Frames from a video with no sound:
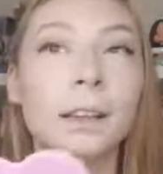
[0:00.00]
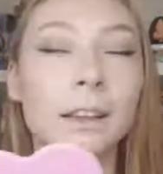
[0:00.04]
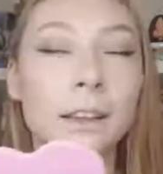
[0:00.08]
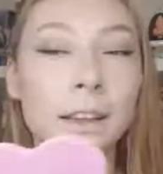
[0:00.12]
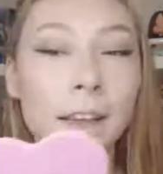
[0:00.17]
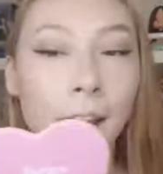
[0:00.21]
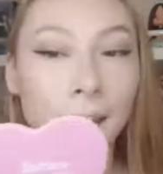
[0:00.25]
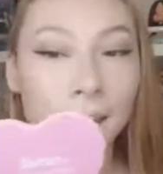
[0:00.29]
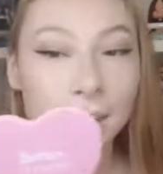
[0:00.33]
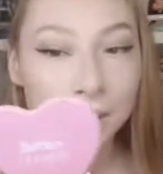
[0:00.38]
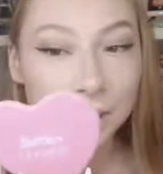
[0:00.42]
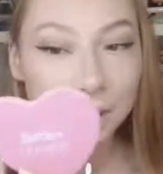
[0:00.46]

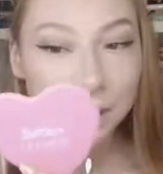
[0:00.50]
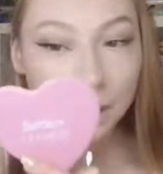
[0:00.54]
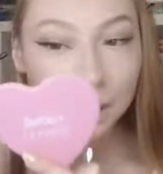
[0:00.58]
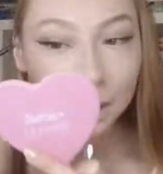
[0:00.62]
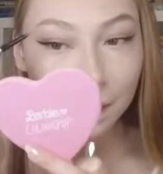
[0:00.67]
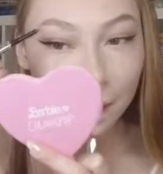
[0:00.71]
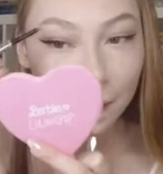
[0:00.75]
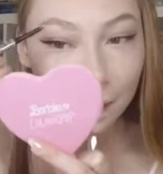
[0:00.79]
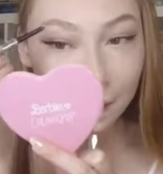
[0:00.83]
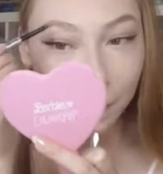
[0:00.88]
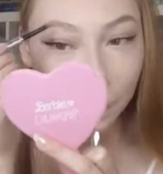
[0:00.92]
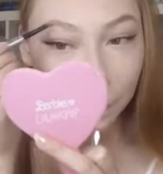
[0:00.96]
yeah, I just didn't
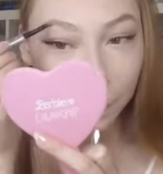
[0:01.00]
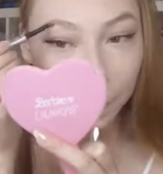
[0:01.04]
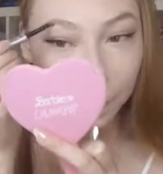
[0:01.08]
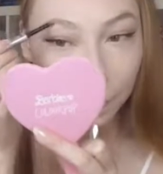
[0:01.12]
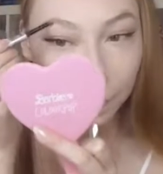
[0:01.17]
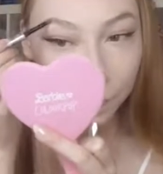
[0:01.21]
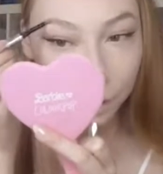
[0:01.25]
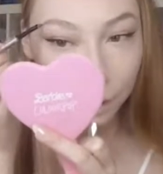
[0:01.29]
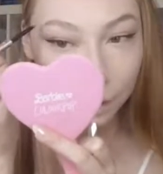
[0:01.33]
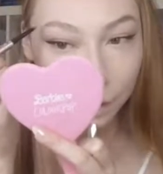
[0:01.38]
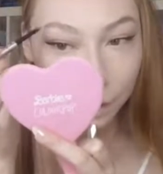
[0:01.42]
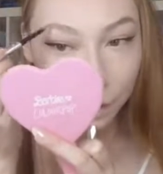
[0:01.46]
think they were going
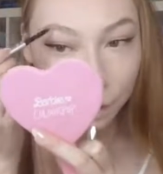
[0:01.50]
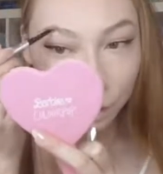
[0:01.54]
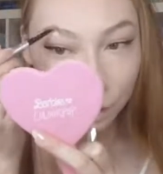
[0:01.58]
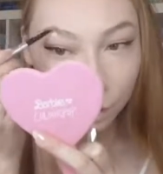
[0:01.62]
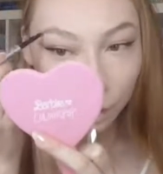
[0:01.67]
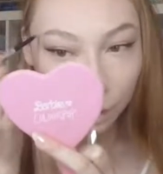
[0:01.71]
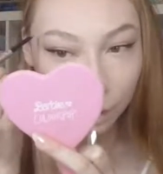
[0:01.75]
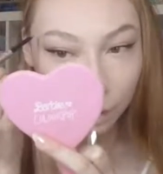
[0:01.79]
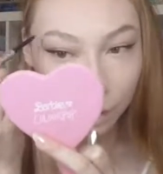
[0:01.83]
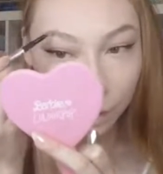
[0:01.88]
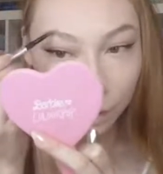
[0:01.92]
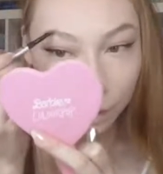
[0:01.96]
to do
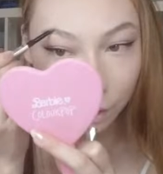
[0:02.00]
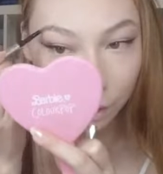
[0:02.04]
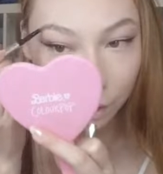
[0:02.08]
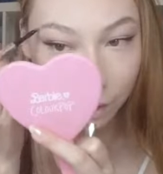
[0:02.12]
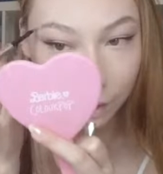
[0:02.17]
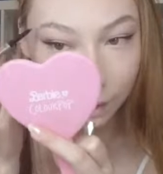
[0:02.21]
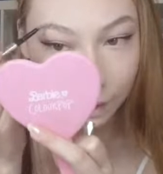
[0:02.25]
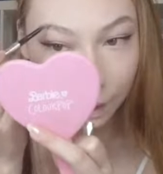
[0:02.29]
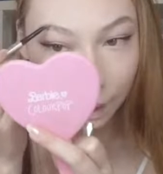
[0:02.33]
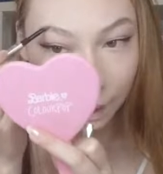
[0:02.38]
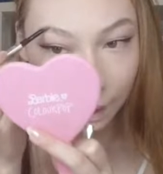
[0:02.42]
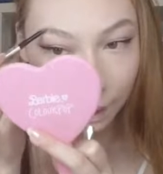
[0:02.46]
construction on a
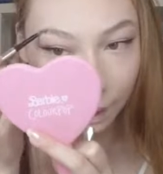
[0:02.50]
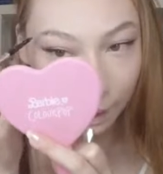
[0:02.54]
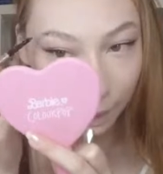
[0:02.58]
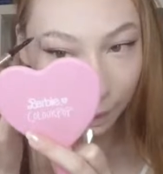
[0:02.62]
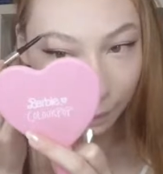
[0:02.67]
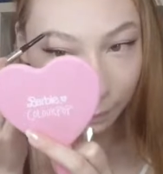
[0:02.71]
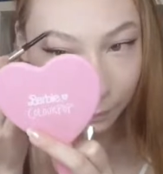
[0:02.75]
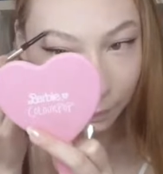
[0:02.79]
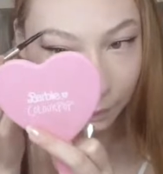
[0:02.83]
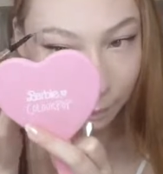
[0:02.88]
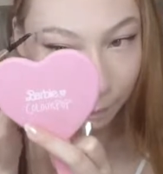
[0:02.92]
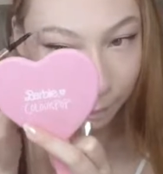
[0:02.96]
Saturday.
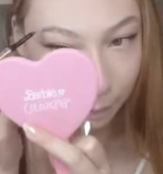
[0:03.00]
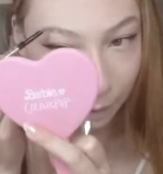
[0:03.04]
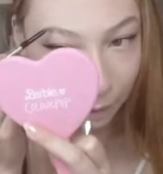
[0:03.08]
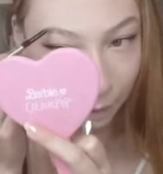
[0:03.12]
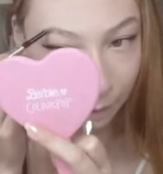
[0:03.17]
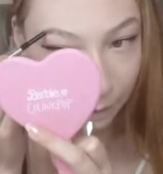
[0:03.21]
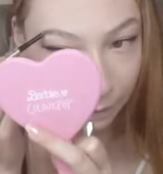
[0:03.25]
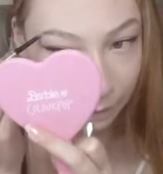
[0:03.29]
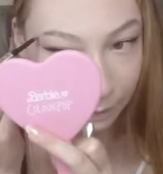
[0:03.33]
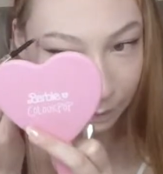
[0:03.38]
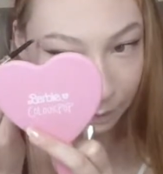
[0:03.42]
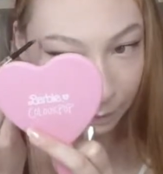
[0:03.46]
I was
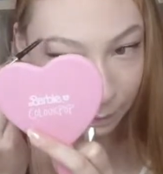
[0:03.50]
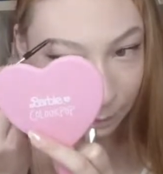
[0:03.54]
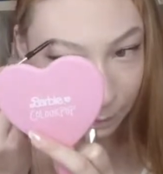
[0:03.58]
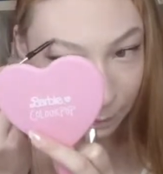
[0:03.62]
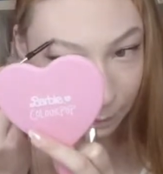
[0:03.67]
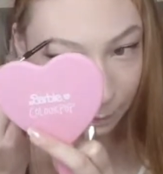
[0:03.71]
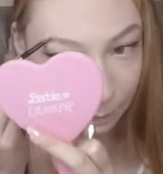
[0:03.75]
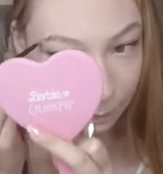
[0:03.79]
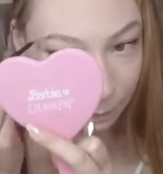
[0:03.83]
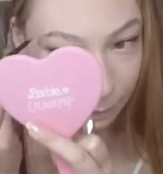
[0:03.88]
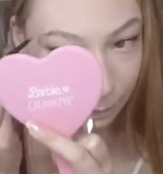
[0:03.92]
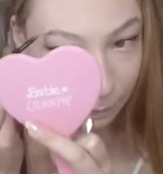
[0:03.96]
surprised.
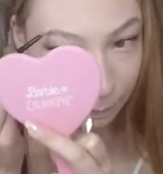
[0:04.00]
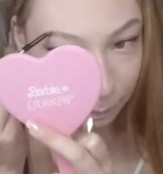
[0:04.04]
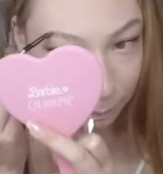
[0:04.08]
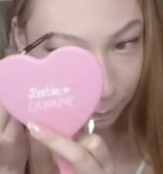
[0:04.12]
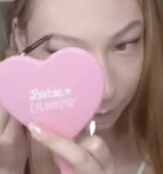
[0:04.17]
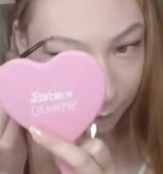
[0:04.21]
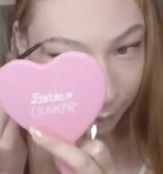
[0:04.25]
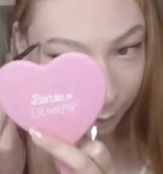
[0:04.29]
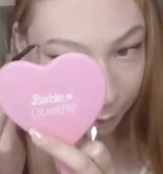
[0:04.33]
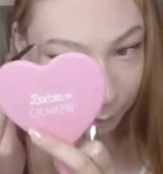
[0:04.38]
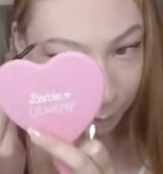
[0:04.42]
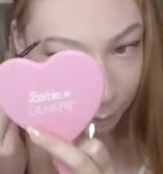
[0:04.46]

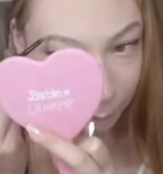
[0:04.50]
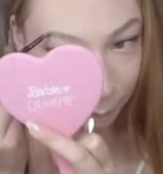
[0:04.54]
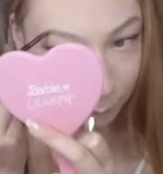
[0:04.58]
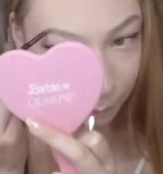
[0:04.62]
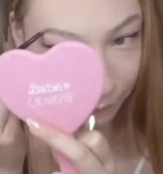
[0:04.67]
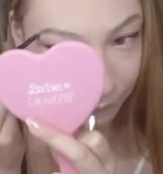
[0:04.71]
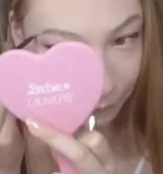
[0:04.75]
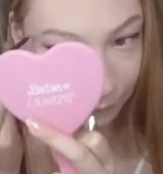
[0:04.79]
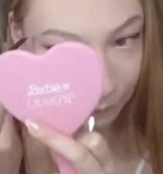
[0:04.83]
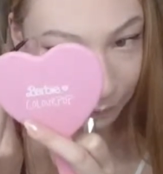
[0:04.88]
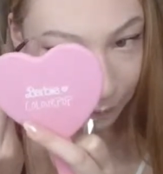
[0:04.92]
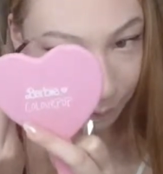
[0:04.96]
I hope the
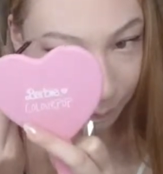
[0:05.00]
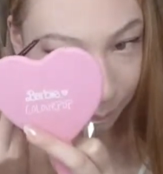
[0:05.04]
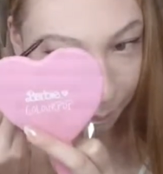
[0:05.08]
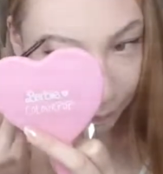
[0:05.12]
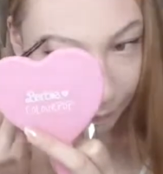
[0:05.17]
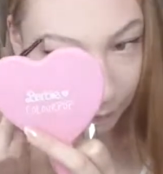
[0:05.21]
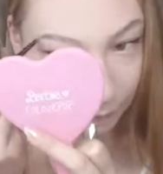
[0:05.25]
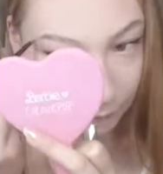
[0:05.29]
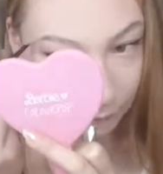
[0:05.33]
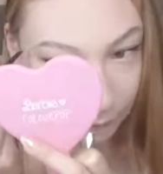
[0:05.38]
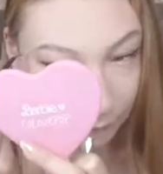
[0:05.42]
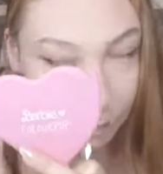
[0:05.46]
workers get
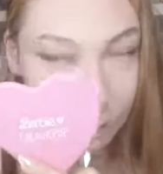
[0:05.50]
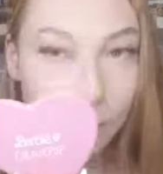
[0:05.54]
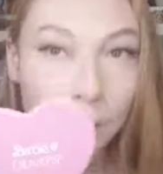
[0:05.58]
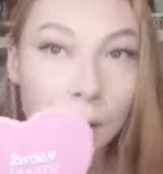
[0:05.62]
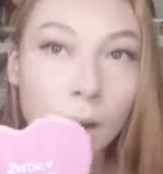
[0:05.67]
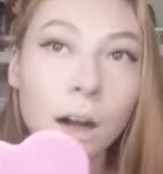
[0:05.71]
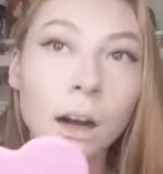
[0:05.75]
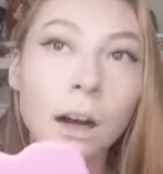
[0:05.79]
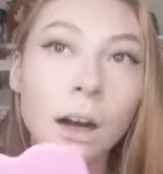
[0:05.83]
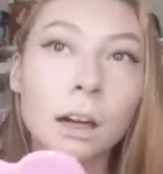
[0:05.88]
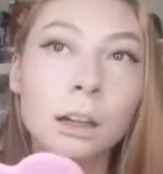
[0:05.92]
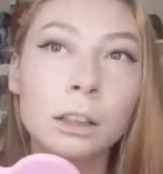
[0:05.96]
paid,
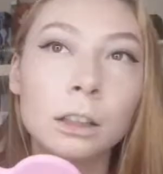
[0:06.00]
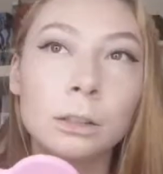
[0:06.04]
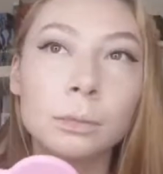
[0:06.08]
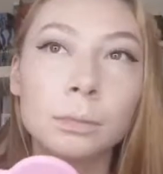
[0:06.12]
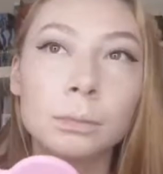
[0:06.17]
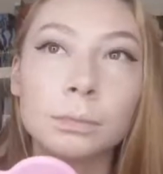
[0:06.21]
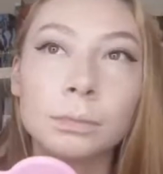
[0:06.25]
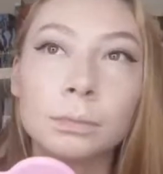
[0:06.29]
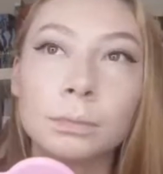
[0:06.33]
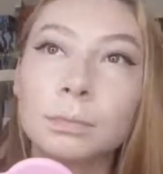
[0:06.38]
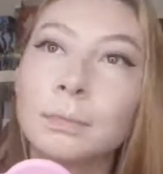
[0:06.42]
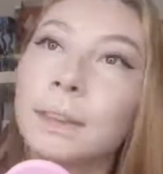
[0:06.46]

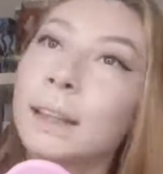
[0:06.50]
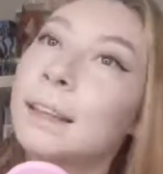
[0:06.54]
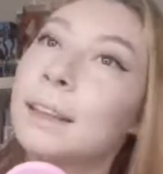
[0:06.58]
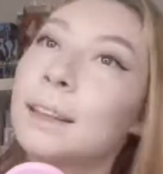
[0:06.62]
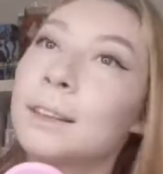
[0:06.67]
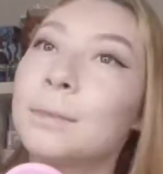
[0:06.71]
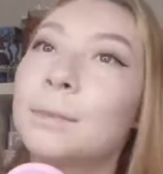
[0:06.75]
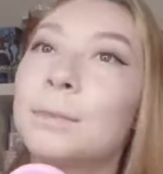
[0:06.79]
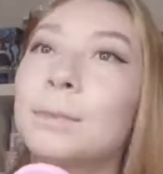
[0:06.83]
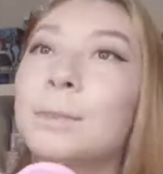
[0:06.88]
like